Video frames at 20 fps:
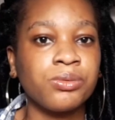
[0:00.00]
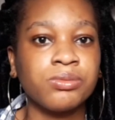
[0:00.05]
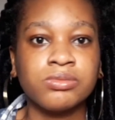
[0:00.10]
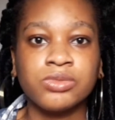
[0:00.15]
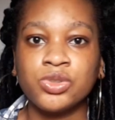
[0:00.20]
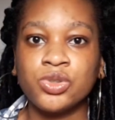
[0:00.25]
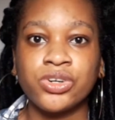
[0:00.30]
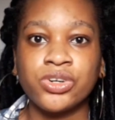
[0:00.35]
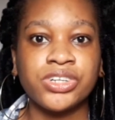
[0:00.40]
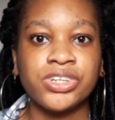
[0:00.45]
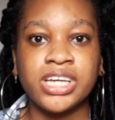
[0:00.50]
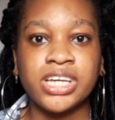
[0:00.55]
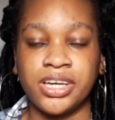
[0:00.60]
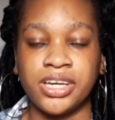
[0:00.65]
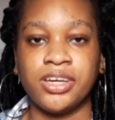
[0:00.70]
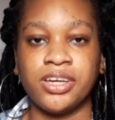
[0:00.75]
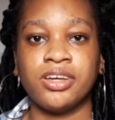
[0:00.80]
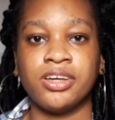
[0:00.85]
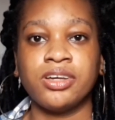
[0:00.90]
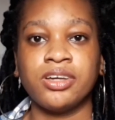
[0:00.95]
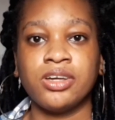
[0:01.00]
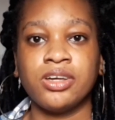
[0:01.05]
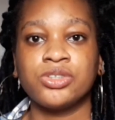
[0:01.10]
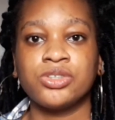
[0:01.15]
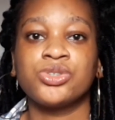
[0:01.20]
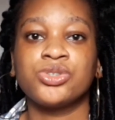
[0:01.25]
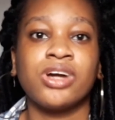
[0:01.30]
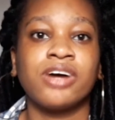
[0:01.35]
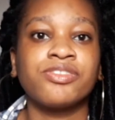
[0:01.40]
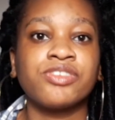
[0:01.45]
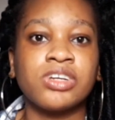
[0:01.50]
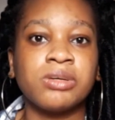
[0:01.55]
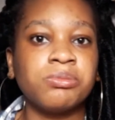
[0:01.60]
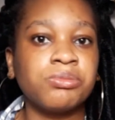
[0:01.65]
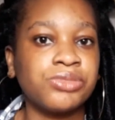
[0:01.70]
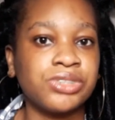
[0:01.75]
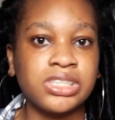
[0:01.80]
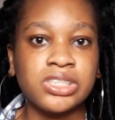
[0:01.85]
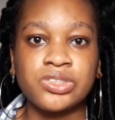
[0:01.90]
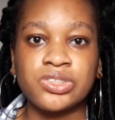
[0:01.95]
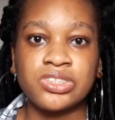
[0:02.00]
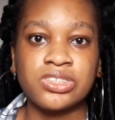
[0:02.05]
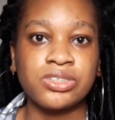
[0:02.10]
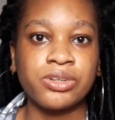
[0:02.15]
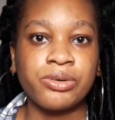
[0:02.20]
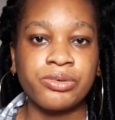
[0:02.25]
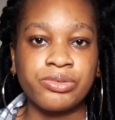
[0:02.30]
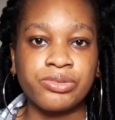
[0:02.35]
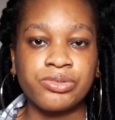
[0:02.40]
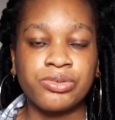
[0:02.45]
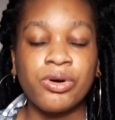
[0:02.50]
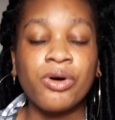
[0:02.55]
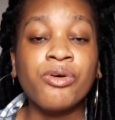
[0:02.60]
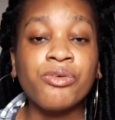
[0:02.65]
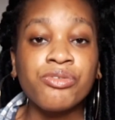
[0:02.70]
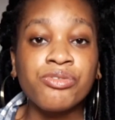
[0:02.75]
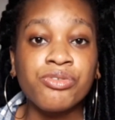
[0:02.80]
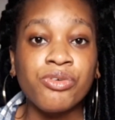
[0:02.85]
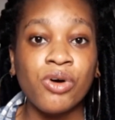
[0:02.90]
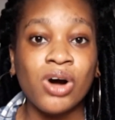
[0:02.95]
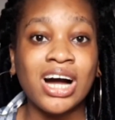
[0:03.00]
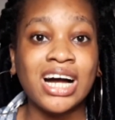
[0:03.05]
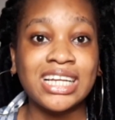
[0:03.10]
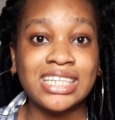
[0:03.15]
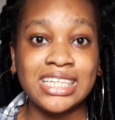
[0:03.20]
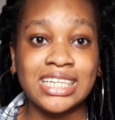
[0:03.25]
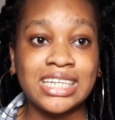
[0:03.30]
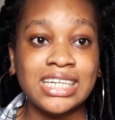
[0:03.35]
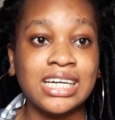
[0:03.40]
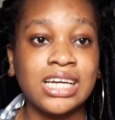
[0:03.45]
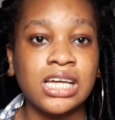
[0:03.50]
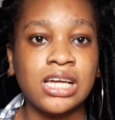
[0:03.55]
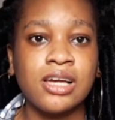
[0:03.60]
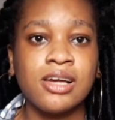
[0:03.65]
you're already here, so you have to embrace yourself for Ada.